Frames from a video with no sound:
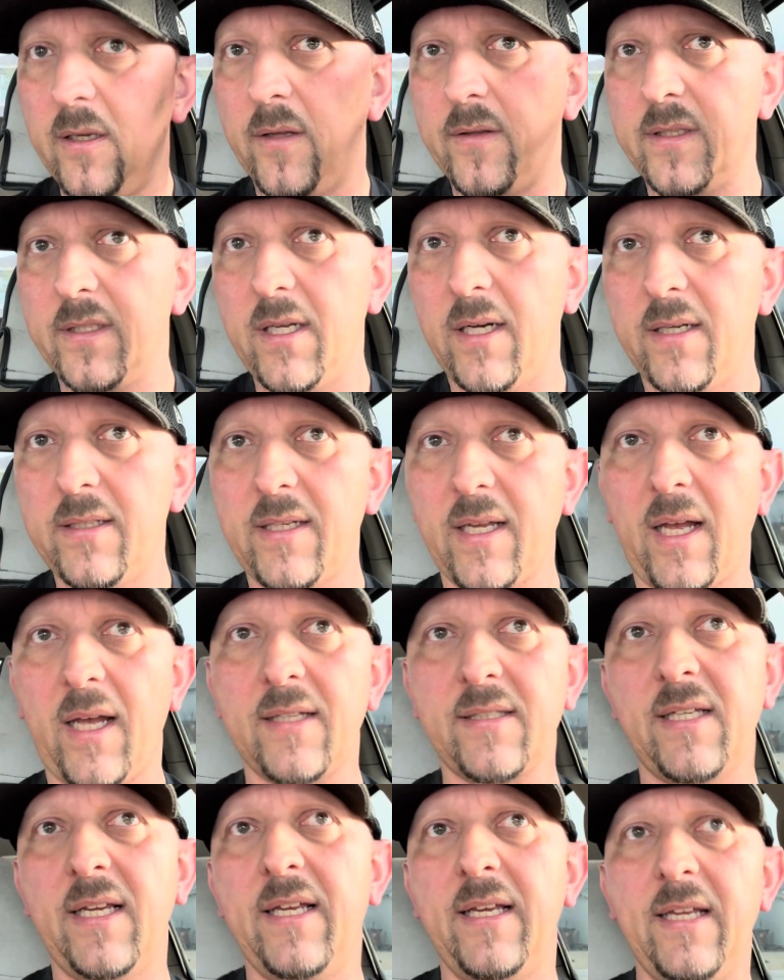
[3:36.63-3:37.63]
young
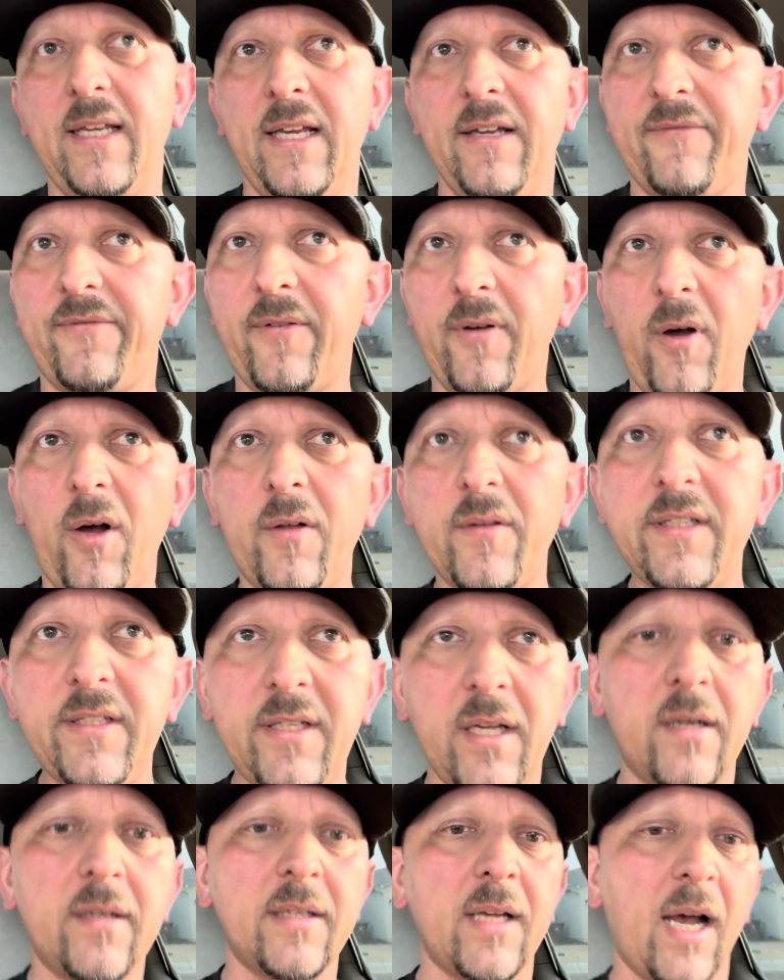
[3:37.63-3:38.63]
guys, if all the
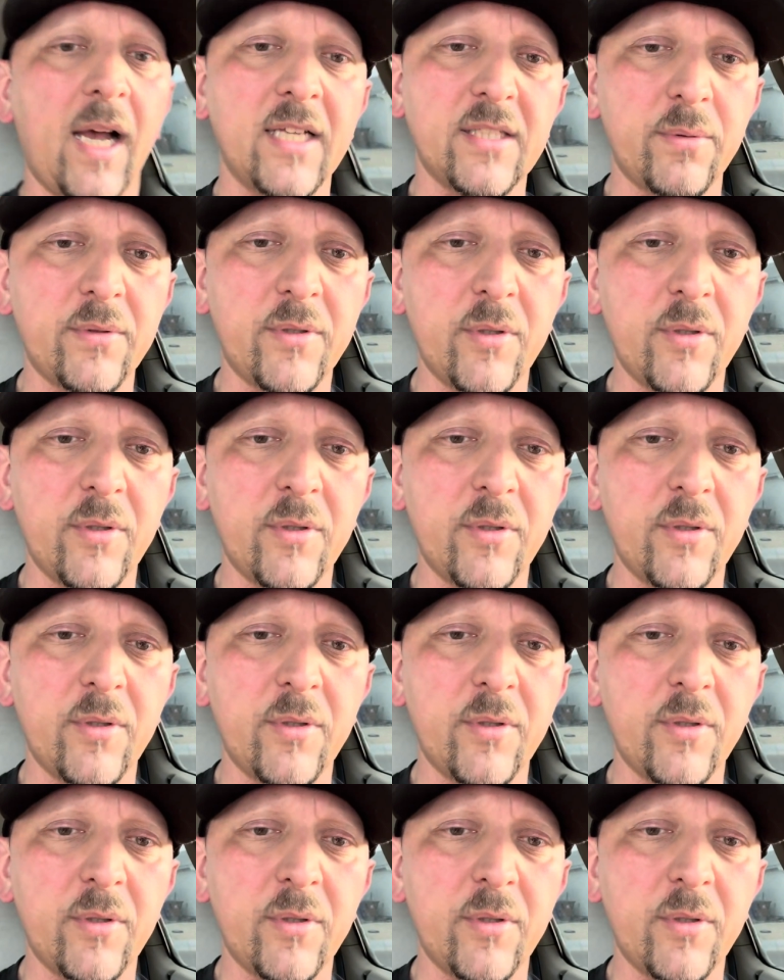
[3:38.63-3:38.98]
young guys were